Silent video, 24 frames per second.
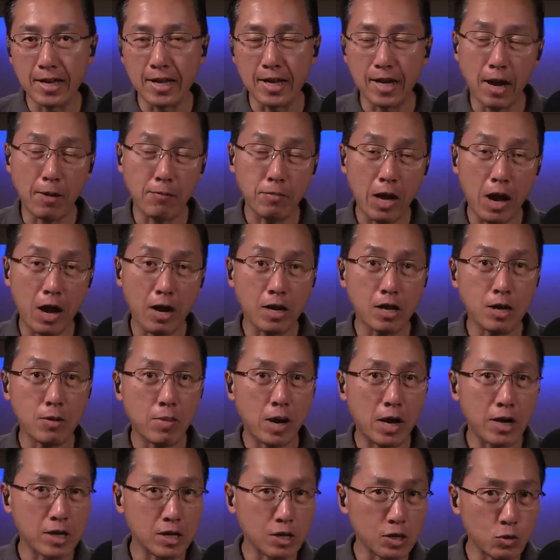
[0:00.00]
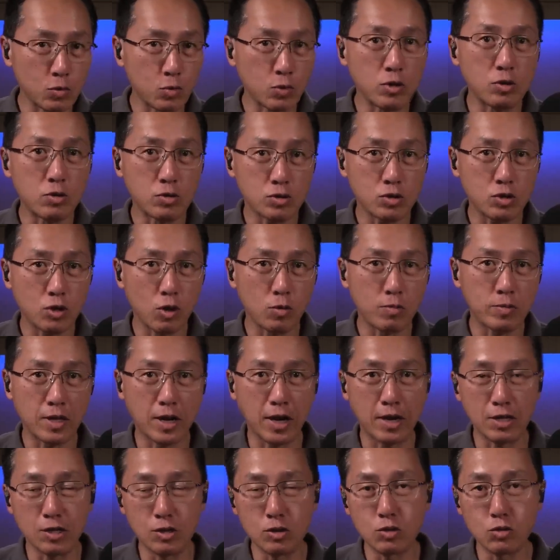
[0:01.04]
And I'm talking about a ureteroscope that
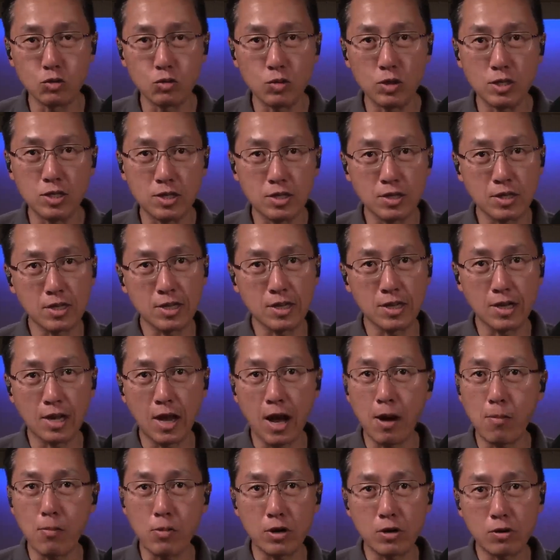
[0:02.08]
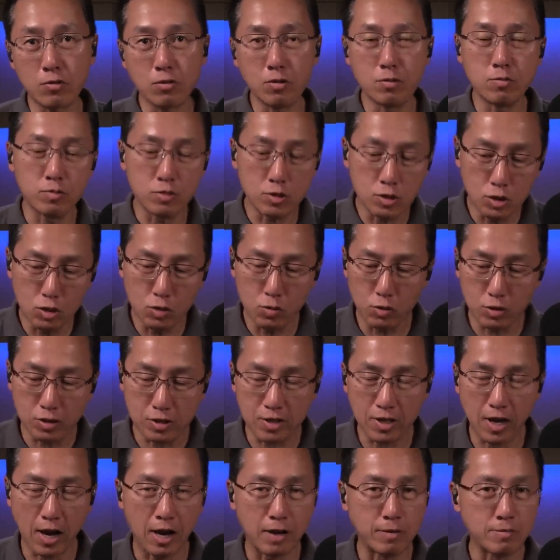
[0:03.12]
I used recently in the operating room numerous
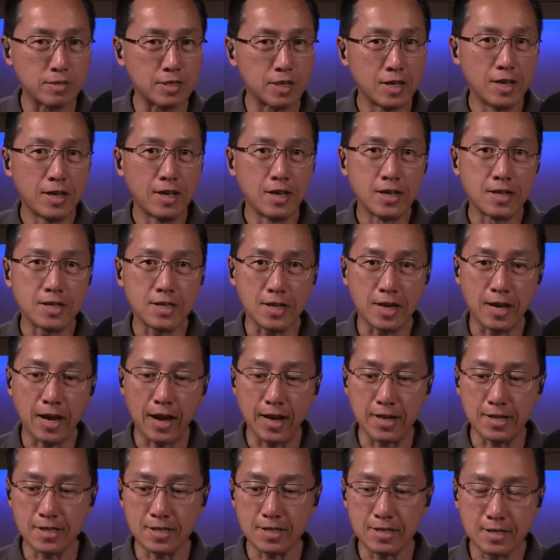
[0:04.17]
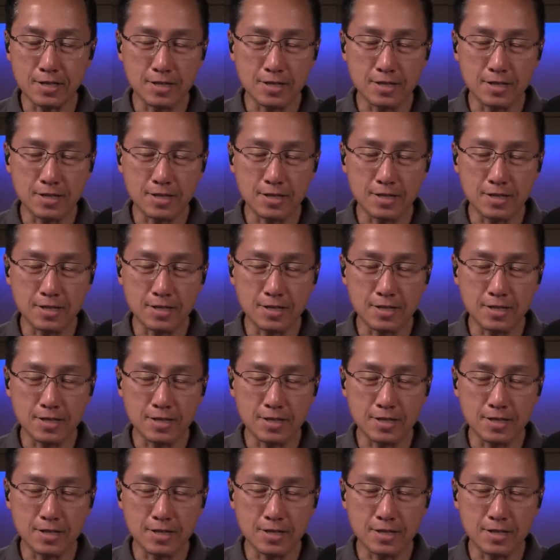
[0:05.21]
times that I